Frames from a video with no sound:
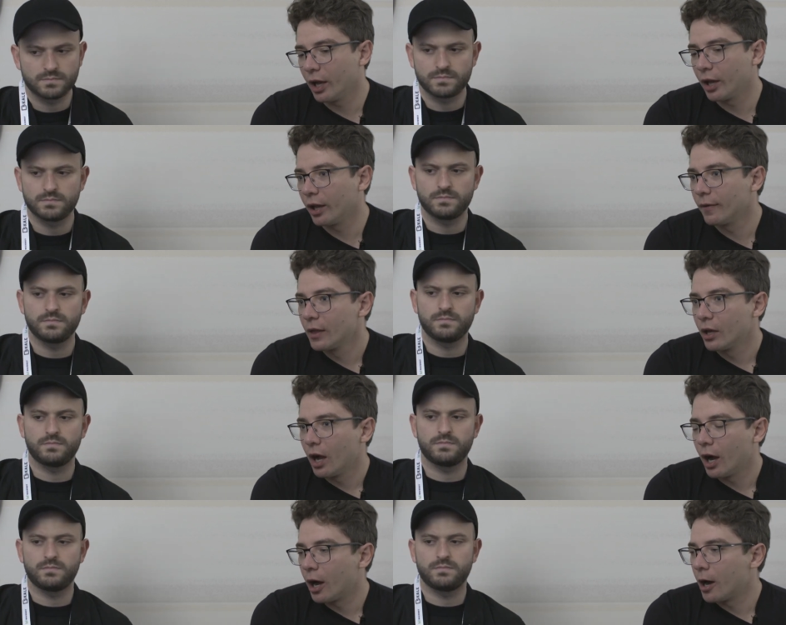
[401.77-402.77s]
Speaker 1: a
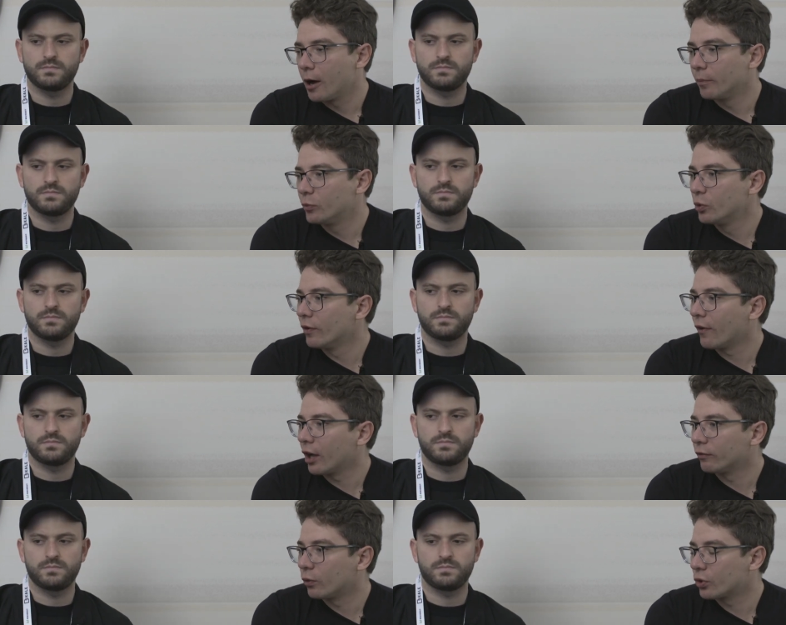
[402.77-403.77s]
uh,
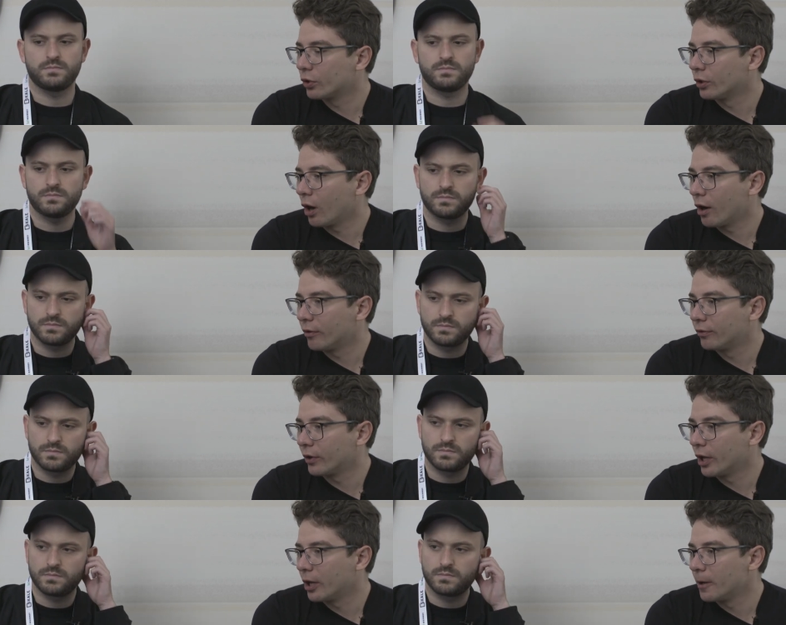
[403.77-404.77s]
unified version of
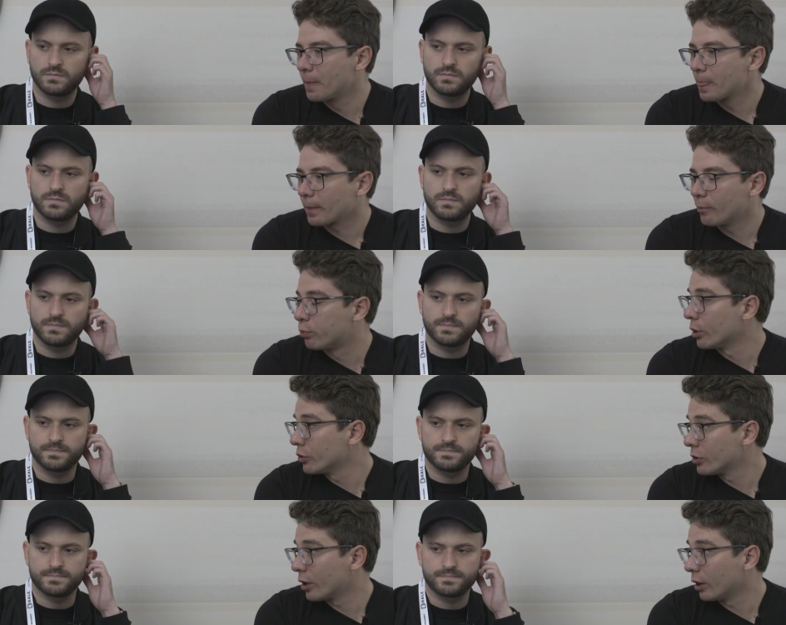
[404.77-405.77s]
a
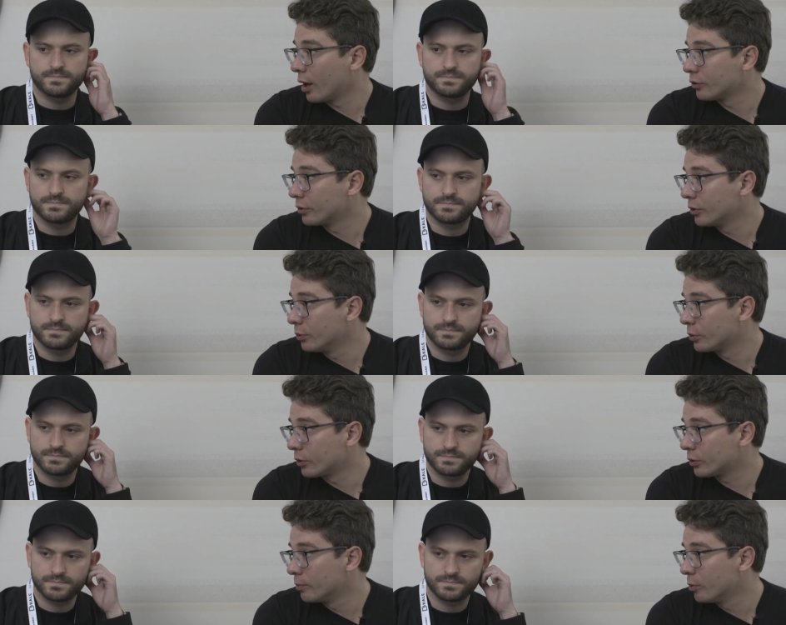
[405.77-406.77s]
bridge that allows the
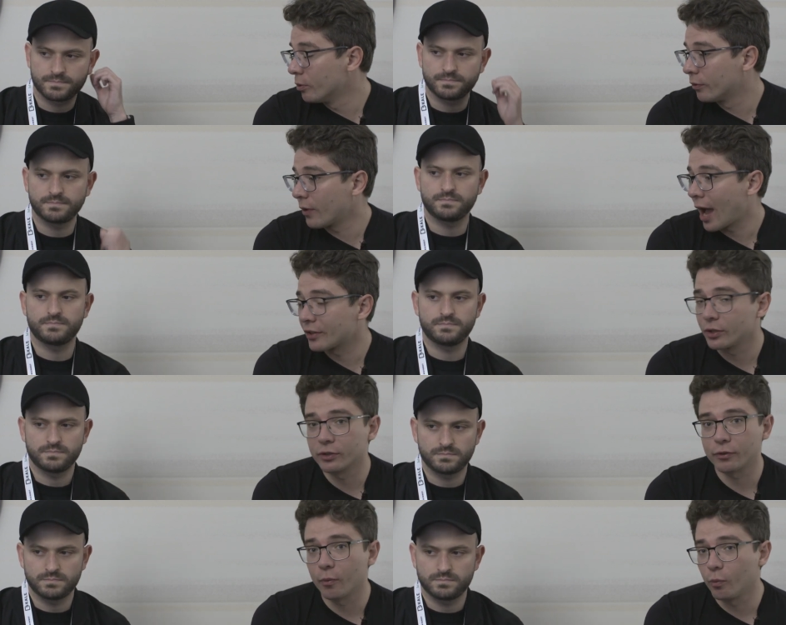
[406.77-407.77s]
users to move assets
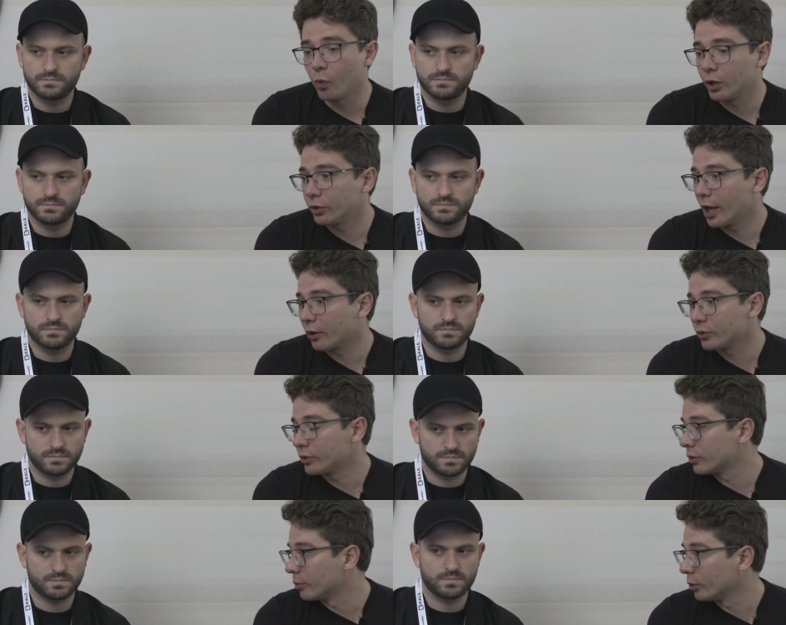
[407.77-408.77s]
from one
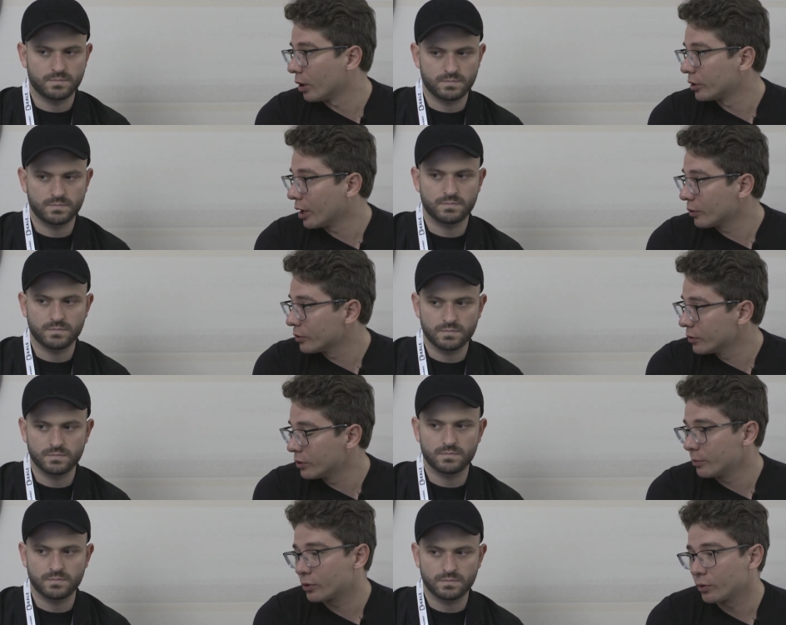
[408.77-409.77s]
ecosystem to other
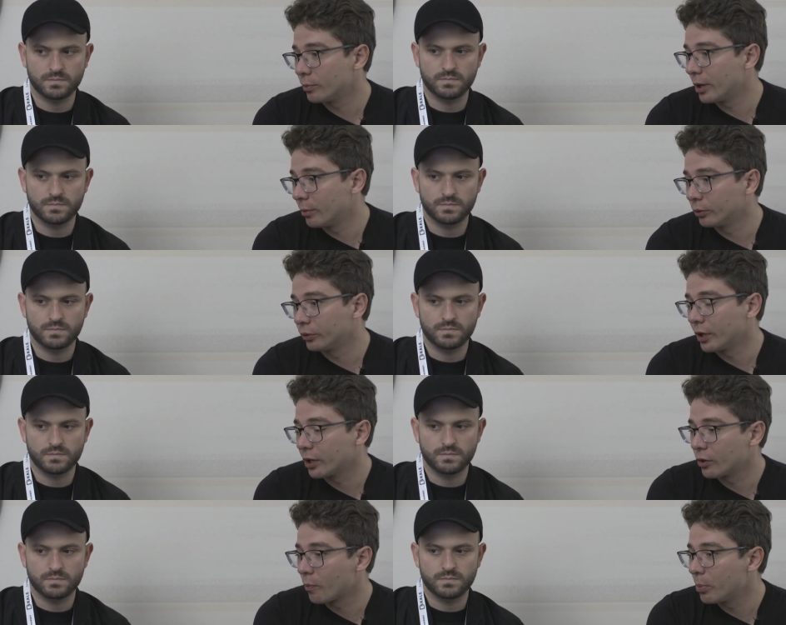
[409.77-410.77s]
ecosystems. So you'd be able to
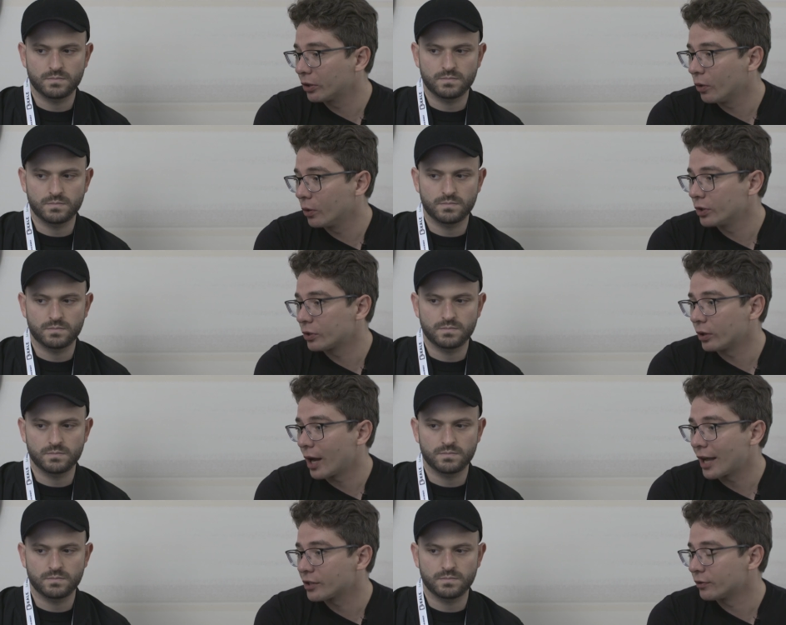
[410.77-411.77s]
take, you know, bitcoins or
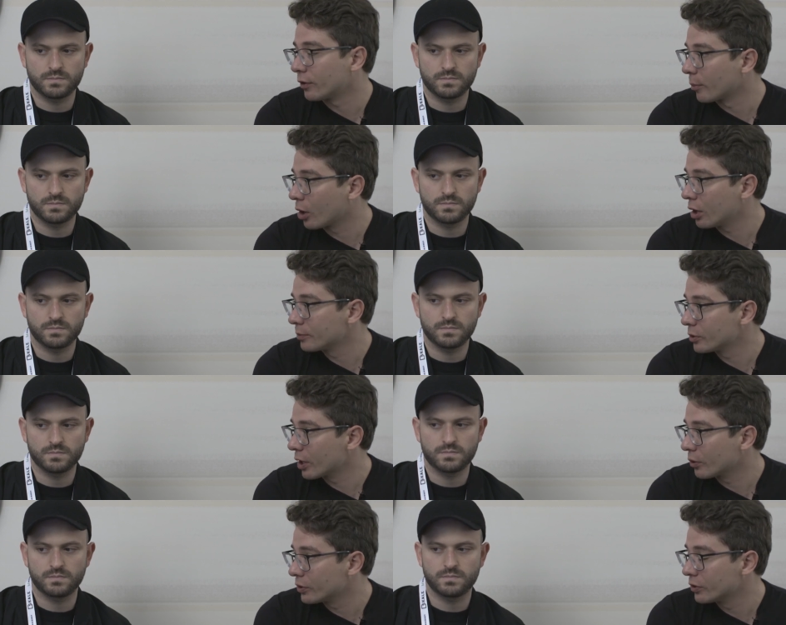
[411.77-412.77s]
assets from a Cosmos
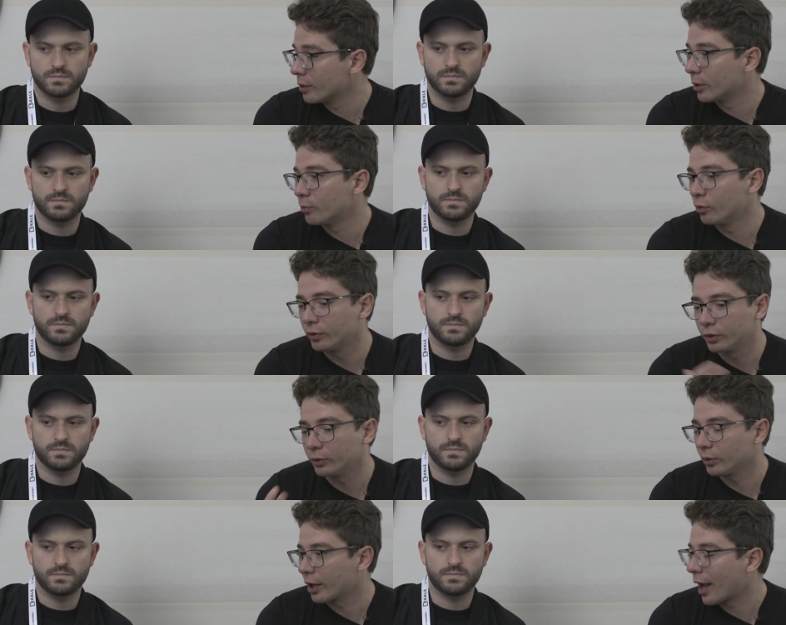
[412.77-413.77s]
ecosystem and move it
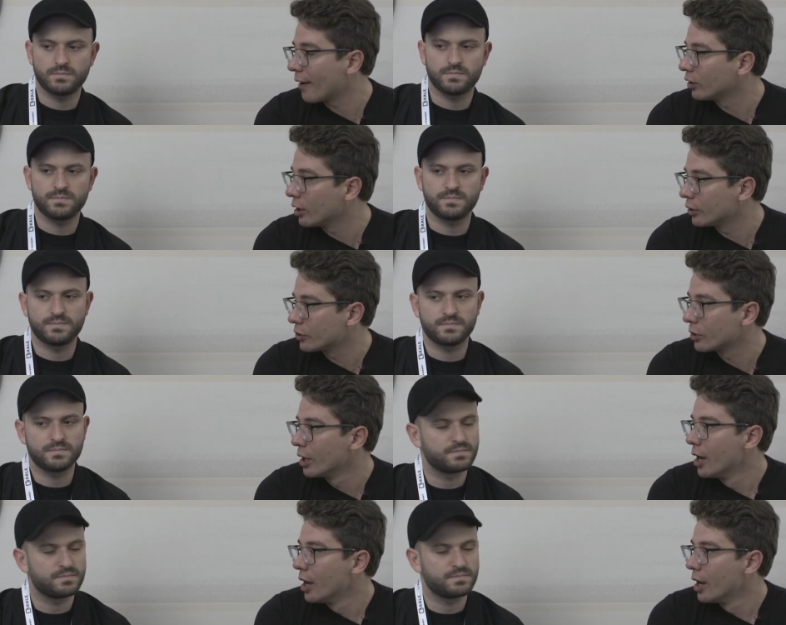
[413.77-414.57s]
to like Avalanche.